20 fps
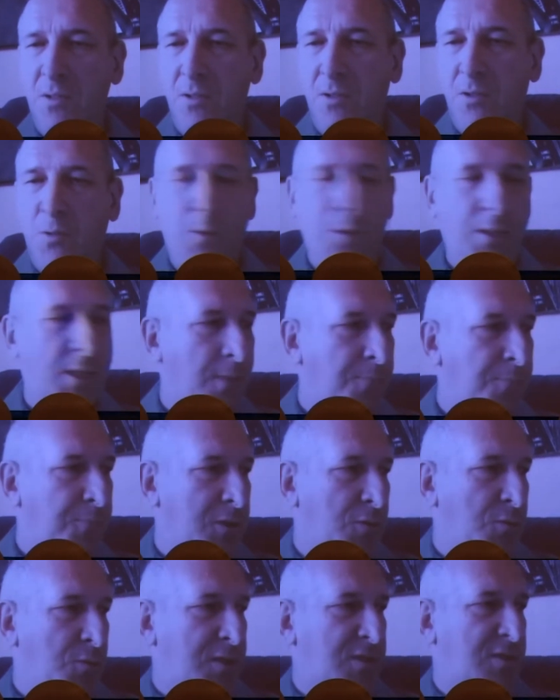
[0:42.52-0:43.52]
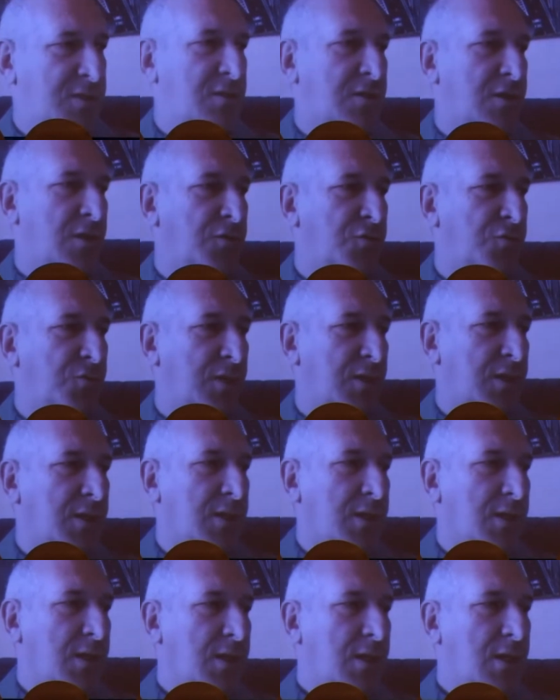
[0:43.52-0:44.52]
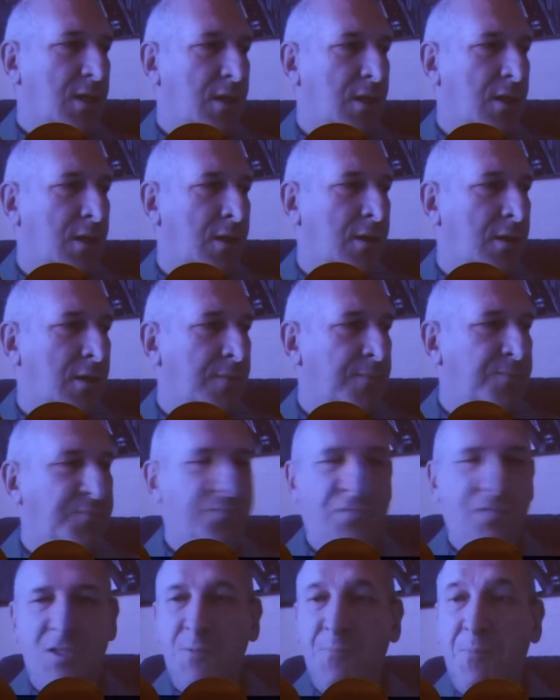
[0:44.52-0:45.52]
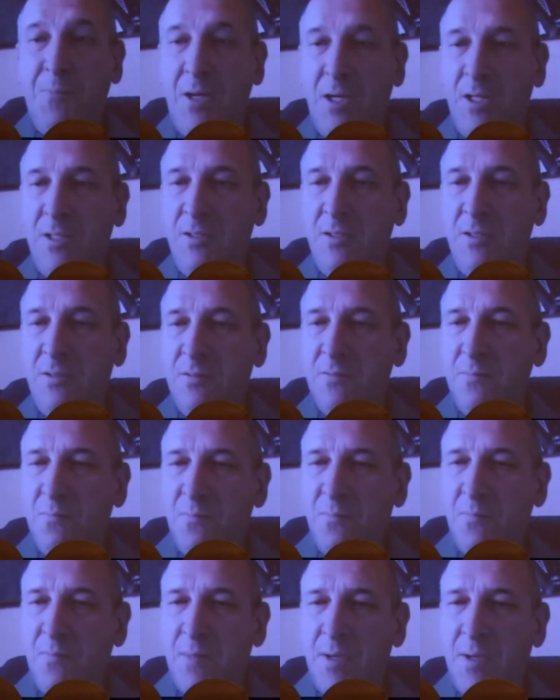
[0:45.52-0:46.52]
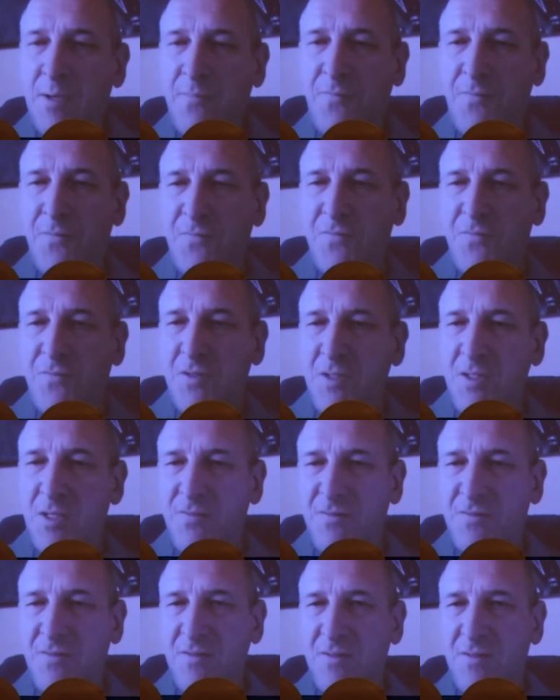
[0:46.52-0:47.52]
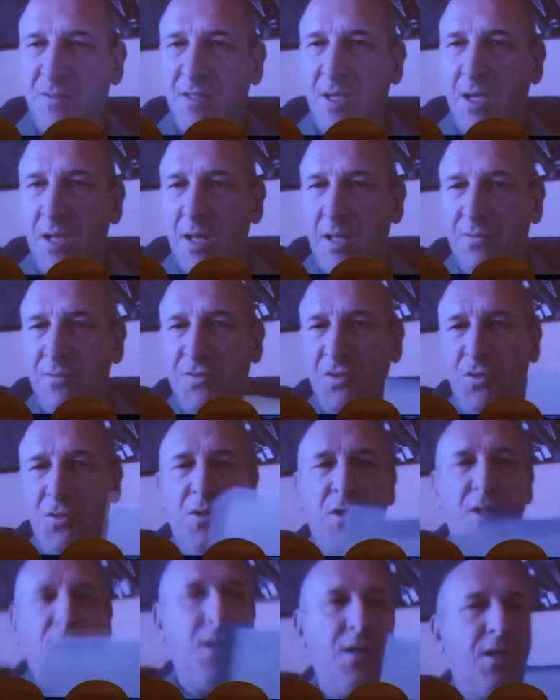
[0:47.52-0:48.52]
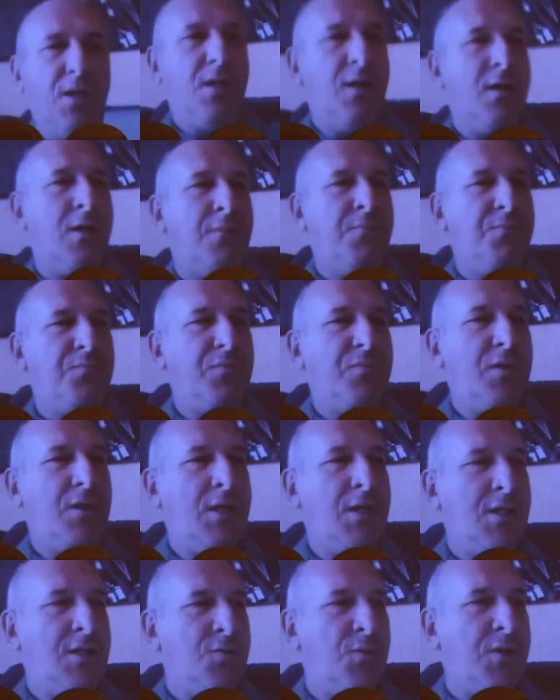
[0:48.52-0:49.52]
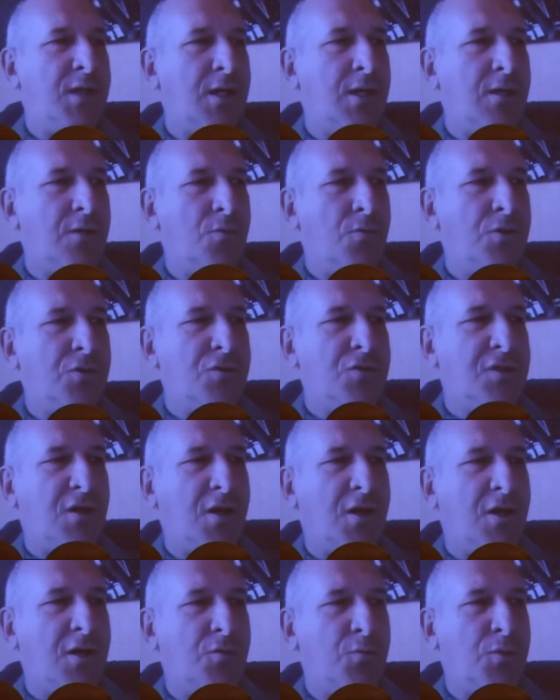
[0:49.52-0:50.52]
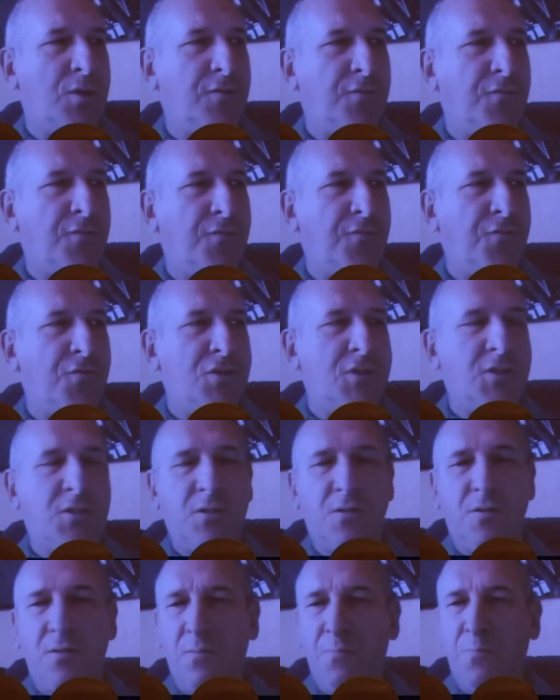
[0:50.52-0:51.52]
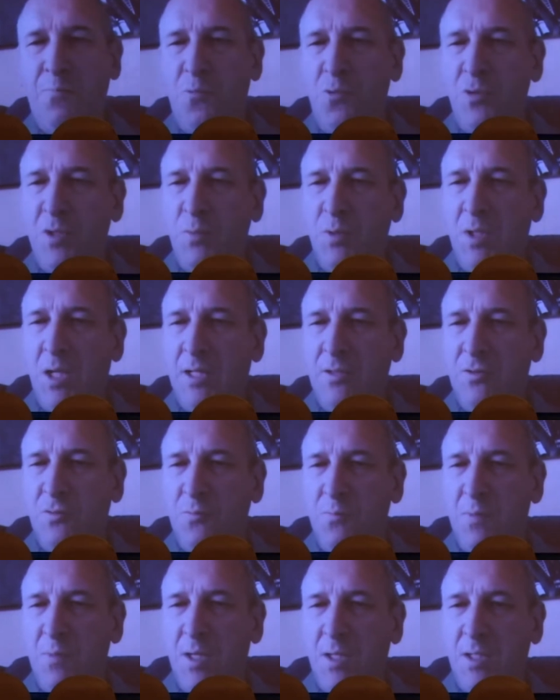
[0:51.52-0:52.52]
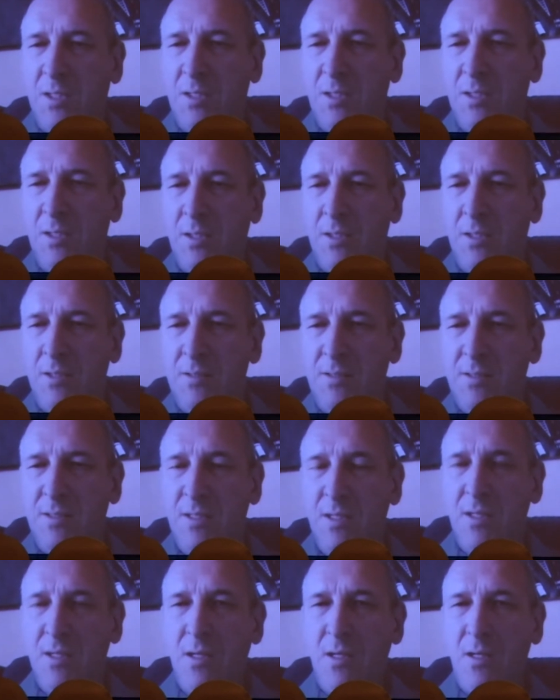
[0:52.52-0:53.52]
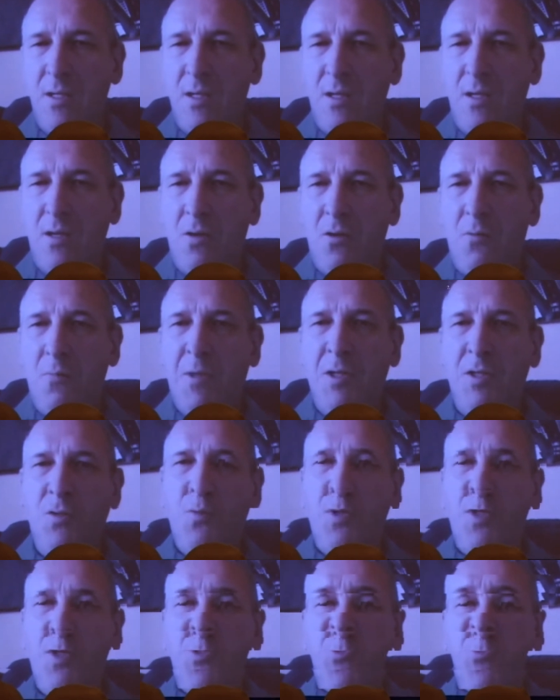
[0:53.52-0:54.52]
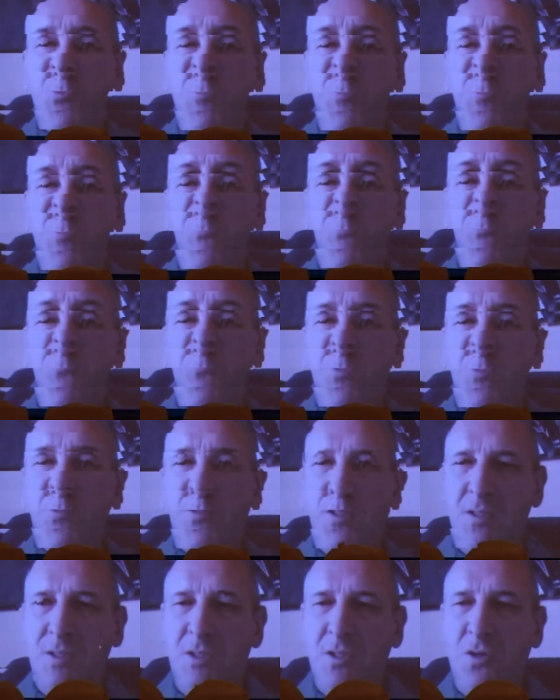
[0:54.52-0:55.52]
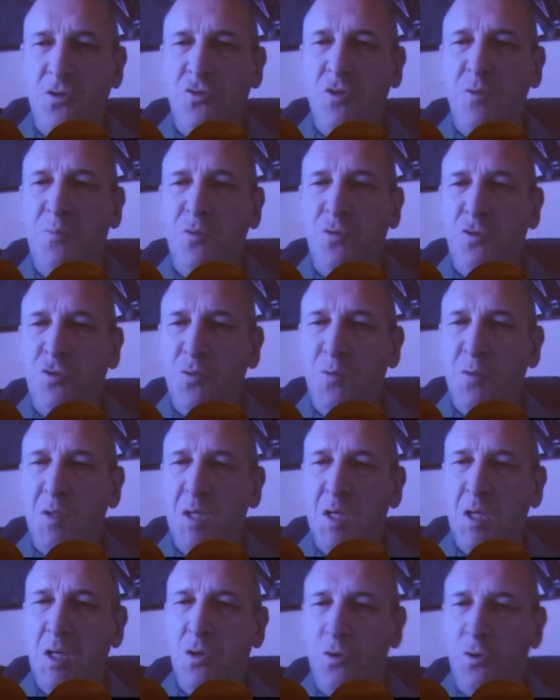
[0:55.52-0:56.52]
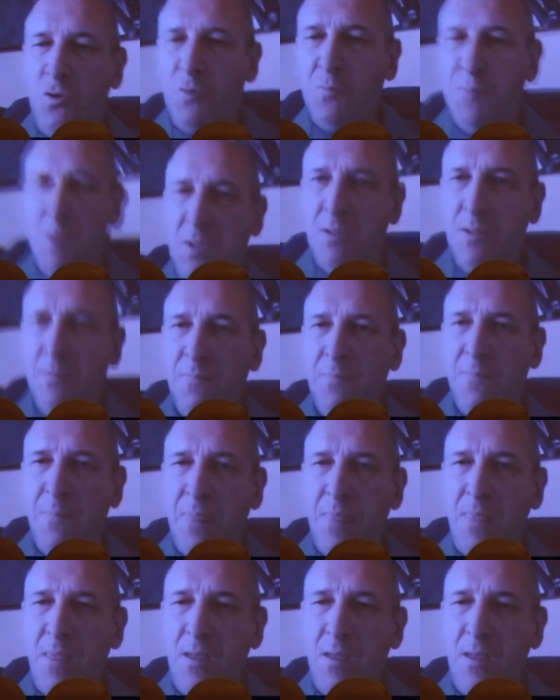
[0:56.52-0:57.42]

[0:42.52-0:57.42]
growing up in a Western country, despite my 15 years in Thailand. So here's what I want to start with. The first point I would like to make is, by the way, that this contributory economy